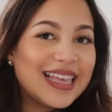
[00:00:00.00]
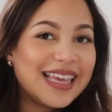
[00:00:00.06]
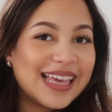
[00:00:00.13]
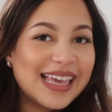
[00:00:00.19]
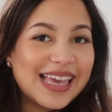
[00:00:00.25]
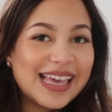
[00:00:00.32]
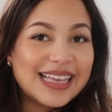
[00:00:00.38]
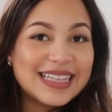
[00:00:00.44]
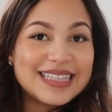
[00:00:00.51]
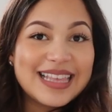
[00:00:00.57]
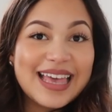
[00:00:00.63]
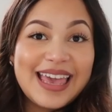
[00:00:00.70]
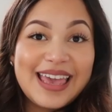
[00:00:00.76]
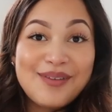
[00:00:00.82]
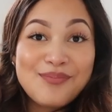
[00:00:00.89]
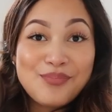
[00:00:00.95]
thing is
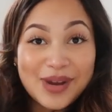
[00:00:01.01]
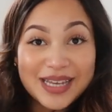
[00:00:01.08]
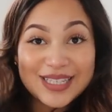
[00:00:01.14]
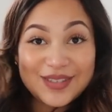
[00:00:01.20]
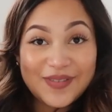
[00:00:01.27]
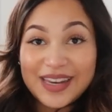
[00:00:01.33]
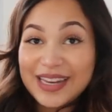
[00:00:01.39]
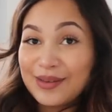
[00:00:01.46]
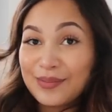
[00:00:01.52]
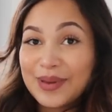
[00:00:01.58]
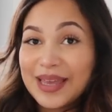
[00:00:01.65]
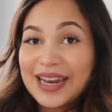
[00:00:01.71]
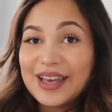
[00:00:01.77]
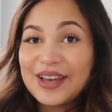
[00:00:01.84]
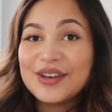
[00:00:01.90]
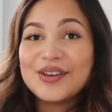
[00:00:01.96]
a breastfeeding
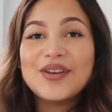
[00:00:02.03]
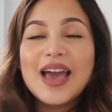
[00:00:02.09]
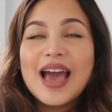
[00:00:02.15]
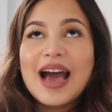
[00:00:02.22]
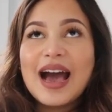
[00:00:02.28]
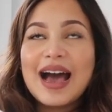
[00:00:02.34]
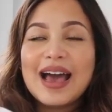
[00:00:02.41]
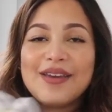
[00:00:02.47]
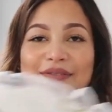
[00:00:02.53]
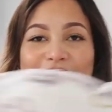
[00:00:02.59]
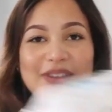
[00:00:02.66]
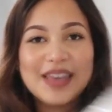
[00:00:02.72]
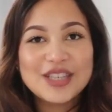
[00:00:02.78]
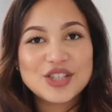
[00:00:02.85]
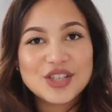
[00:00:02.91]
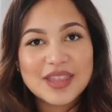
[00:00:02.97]
pillow. I
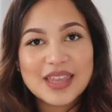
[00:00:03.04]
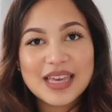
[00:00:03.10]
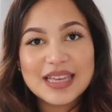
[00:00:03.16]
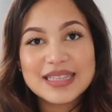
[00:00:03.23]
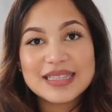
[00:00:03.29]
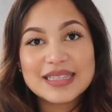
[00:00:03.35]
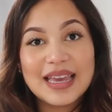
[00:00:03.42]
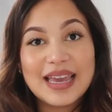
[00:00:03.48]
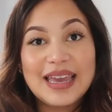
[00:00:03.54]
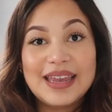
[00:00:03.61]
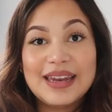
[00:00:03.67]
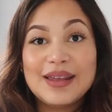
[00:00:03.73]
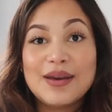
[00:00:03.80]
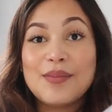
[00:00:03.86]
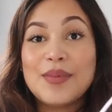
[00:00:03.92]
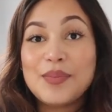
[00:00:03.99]
featured this
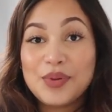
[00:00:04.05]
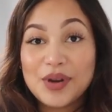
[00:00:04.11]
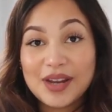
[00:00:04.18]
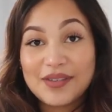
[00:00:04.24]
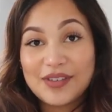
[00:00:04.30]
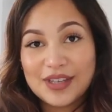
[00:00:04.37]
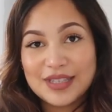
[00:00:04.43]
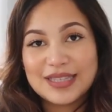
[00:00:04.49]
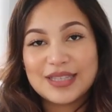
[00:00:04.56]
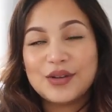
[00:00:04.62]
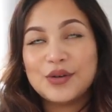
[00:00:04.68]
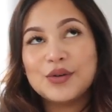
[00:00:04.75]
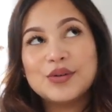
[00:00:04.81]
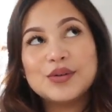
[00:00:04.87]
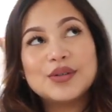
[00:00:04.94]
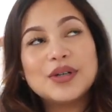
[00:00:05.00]
in my previous
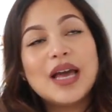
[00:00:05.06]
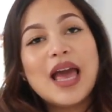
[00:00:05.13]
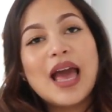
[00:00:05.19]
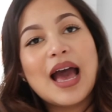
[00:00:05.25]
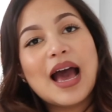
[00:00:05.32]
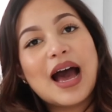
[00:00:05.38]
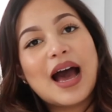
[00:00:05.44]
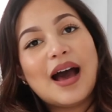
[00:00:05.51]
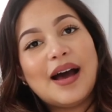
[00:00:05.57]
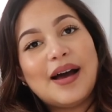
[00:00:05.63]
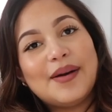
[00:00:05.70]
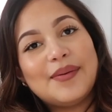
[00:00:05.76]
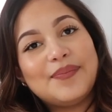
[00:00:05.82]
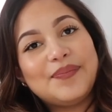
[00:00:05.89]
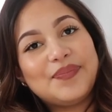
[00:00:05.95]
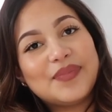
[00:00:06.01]
haul.
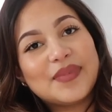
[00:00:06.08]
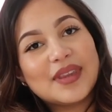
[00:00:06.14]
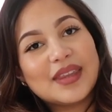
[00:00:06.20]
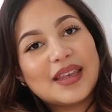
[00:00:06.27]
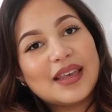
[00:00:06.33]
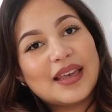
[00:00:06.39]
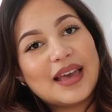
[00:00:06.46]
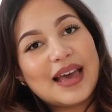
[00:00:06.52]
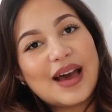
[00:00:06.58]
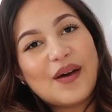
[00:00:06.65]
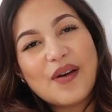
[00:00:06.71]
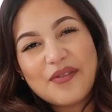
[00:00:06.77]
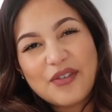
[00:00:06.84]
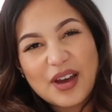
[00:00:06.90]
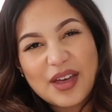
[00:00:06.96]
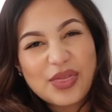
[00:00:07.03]
However,
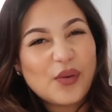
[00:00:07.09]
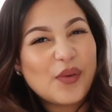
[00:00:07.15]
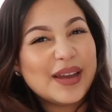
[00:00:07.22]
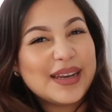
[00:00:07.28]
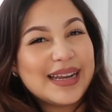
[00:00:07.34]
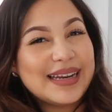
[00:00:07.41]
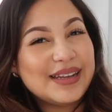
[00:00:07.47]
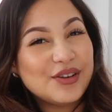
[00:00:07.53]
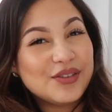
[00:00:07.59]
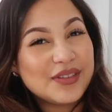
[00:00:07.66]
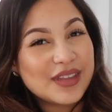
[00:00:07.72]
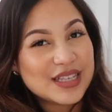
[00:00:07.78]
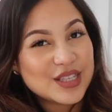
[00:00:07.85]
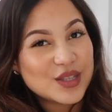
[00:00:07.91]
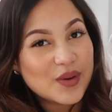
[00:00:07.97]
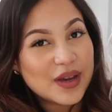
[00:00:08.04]
I thought I'd add it on
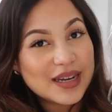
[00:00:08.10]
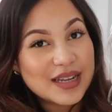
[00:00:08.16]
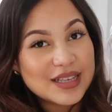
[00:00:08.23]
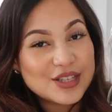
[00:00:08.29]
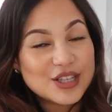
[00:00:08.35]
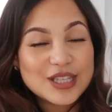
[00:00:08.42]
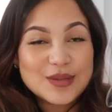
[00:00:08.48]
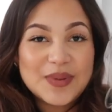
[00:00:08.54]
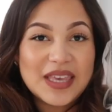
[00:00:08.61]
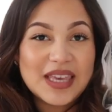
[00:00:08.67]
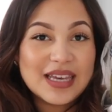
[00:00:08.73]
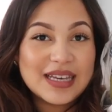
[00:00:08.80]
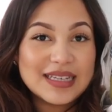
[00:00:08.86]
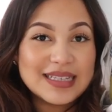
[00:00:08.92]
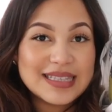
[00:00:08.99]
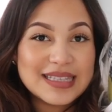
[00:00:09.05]
this one just
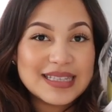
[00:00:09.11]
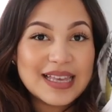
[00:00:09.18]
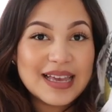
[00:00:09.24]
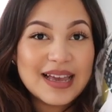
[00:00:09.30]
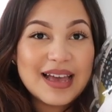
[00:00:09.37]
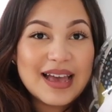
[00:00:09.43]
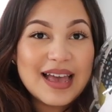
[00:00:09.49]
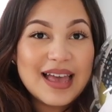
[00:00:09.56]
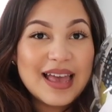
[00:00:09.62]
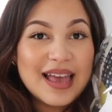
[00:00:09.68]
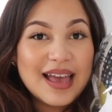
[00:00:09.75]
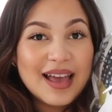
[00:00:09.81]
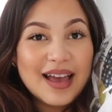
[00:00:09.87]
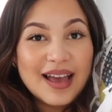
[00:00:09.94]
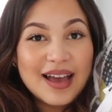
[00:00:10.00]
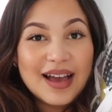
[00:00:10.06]
because
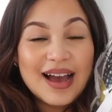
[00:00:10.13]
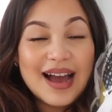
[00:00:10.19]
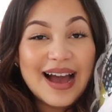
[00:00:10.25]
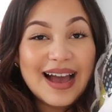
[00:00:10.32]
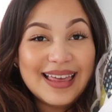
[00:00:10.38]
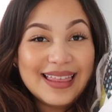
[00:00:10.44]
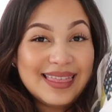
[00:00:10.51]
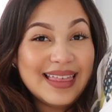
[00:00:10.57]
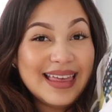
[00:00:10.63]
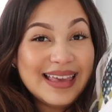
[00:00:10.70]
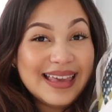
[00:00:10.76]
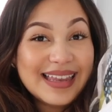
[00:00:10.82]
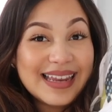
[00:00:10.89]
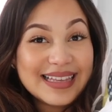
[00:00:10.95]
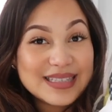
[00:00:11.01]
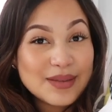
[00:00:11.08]
I
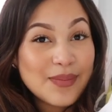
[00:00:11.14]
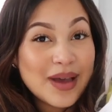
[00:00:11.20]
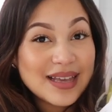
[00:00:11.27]
think it is a